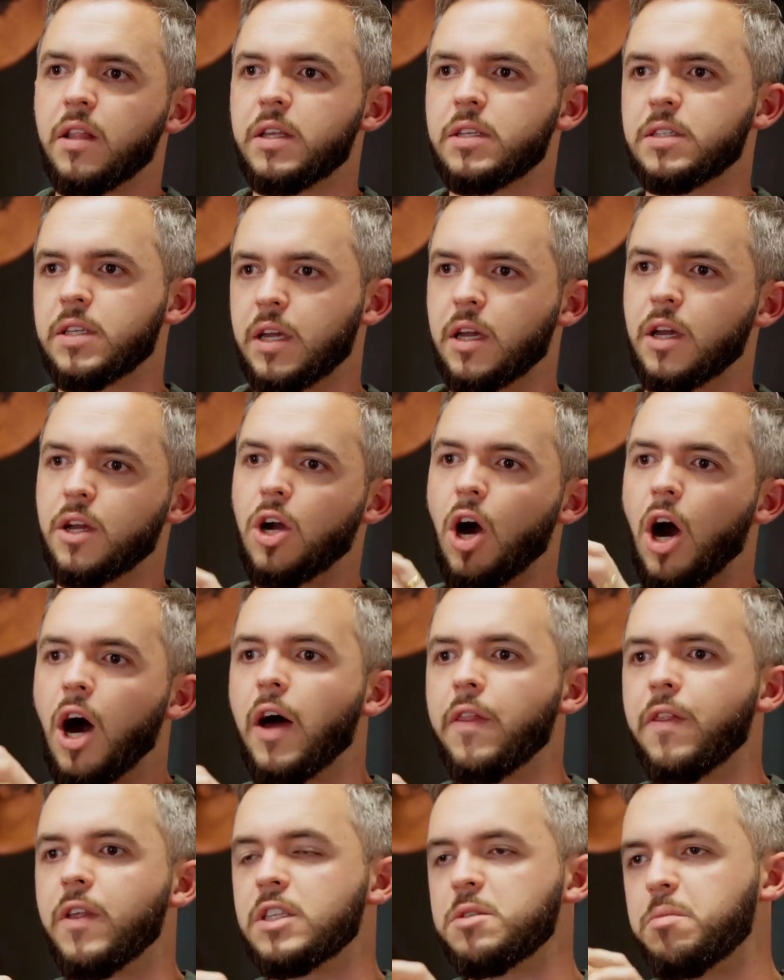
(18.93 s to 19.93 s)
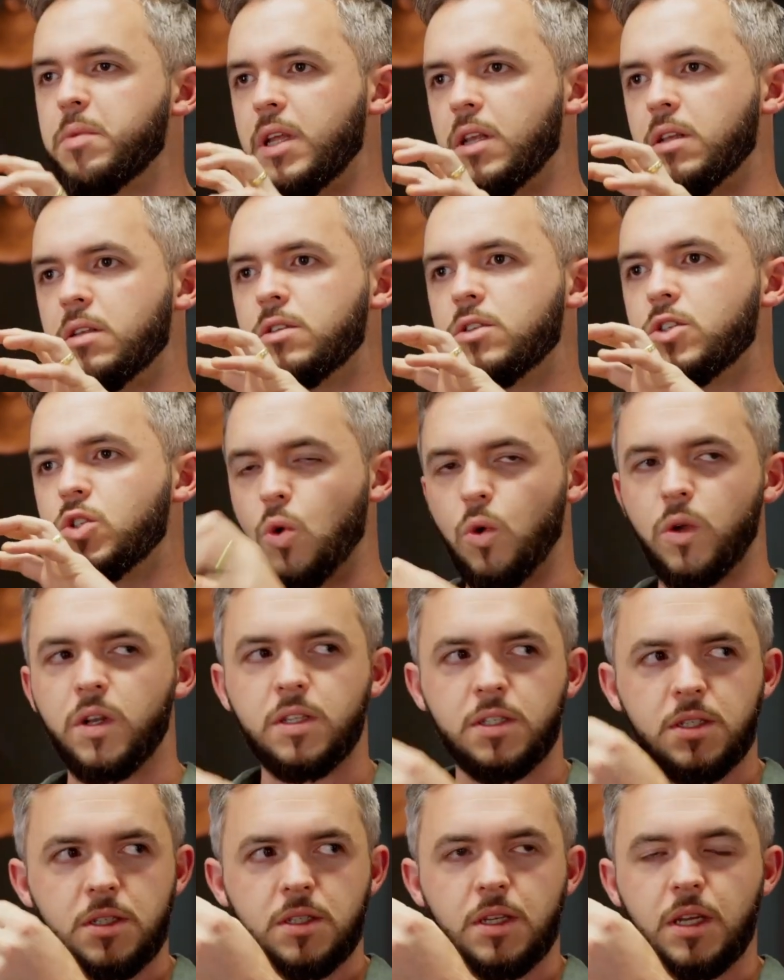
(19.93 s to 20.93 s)
There's like a card that's been stored in,
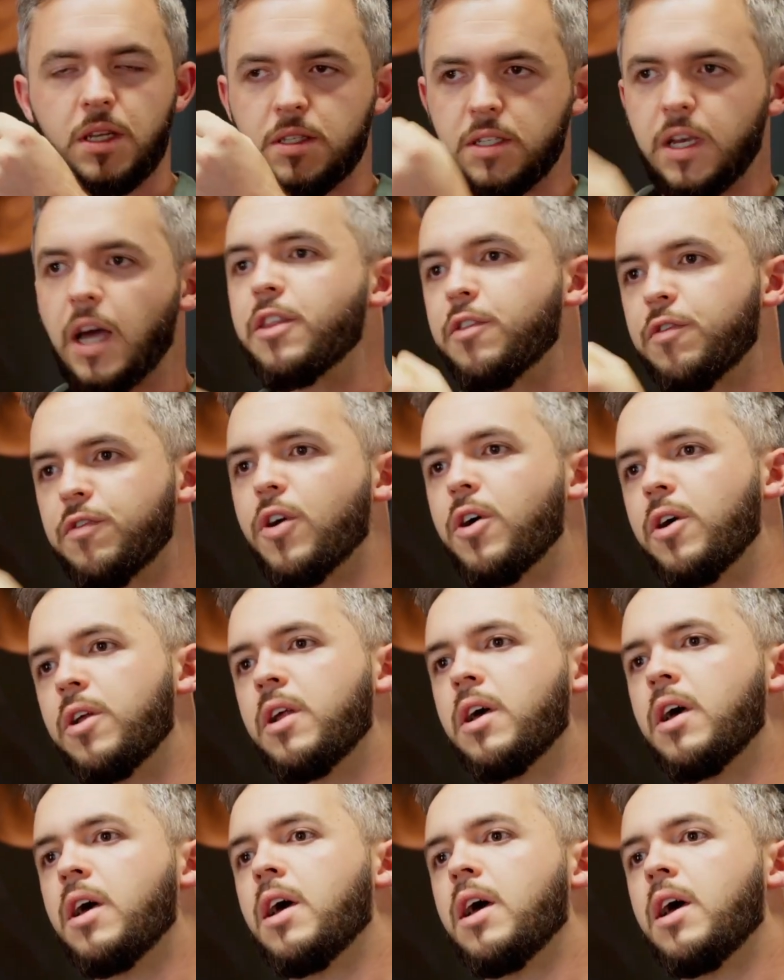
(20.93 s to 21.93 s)
inside the phone,